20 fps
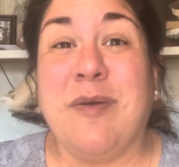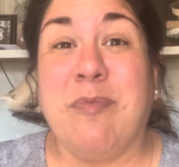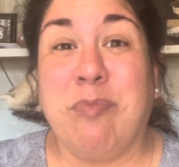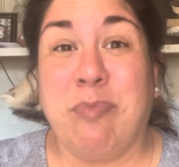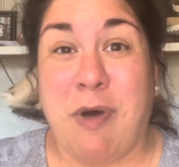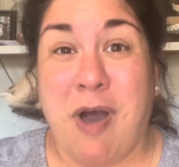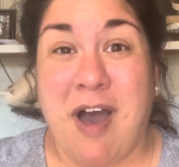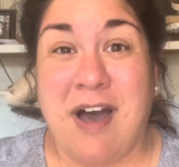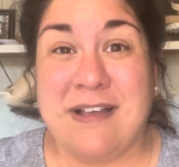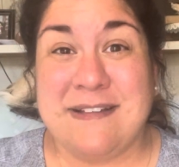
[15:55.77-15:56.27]

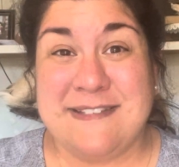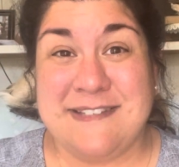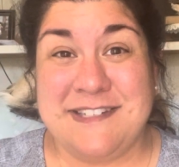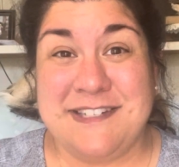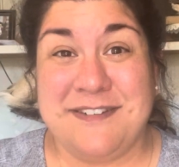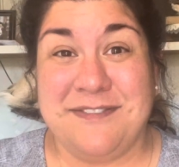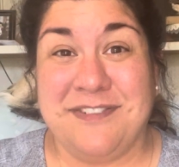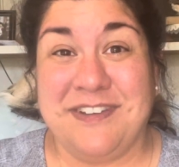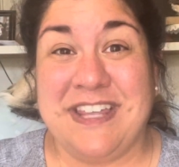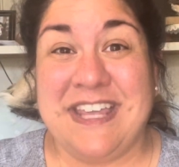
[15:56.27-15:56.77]

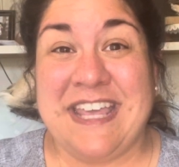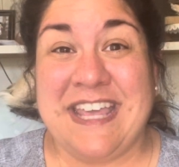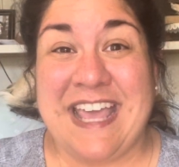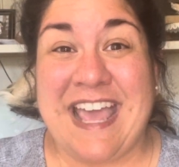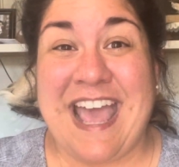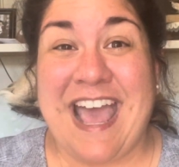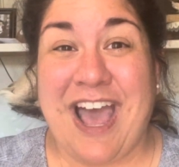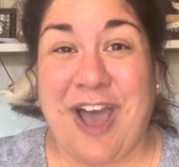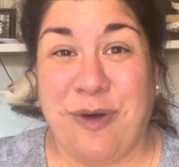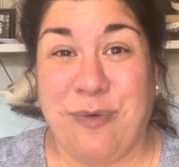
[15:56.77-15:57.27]
positively
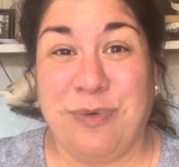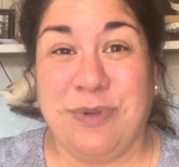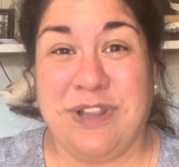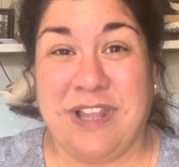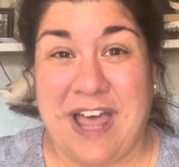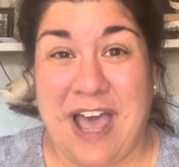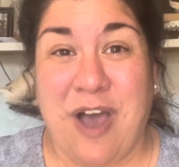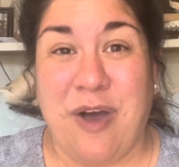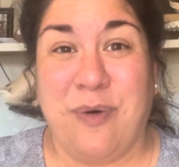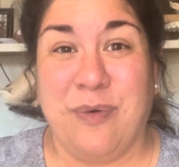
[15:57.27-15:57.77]
out
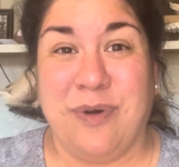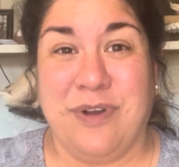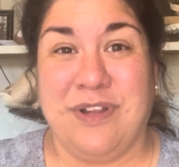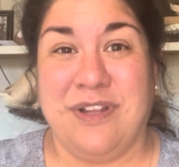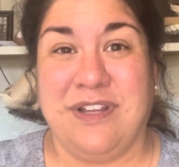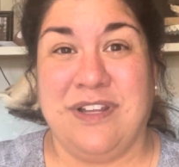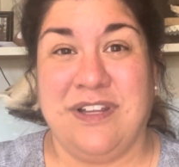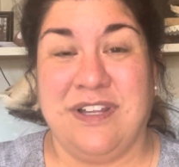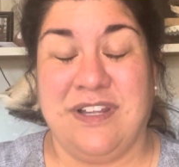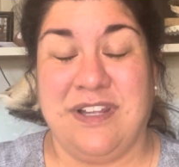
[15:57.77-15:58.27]
loud
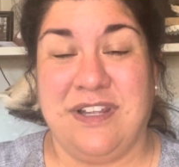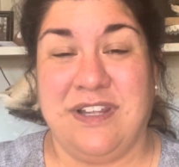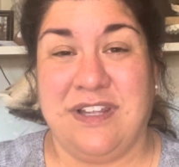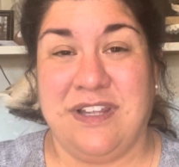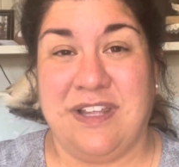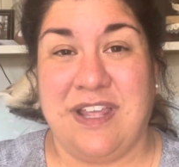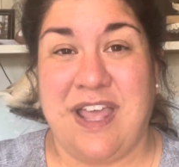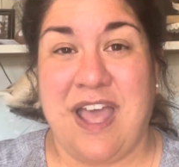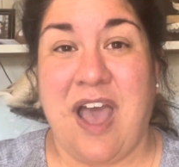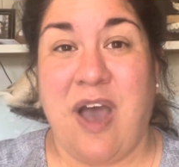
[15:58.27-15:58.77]

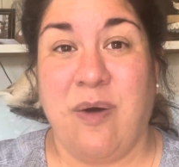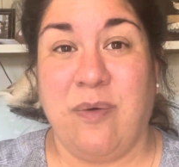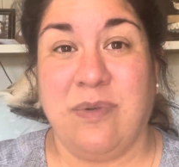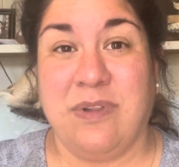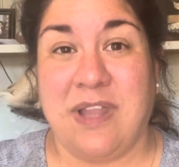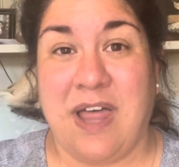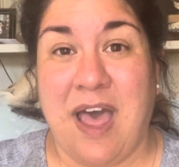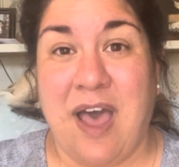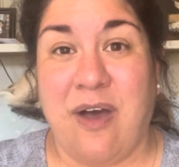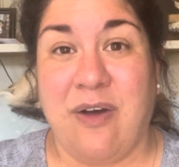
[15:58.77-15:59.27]

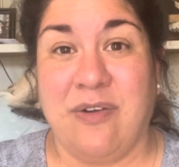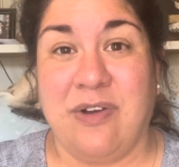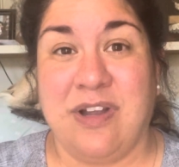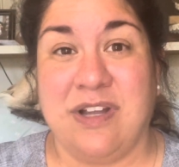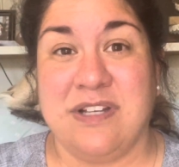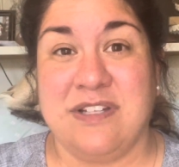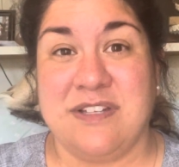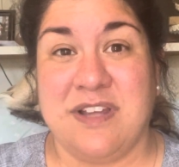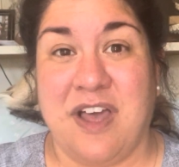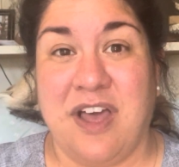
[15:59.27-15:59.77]

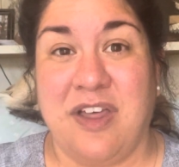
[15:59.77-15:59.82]
and to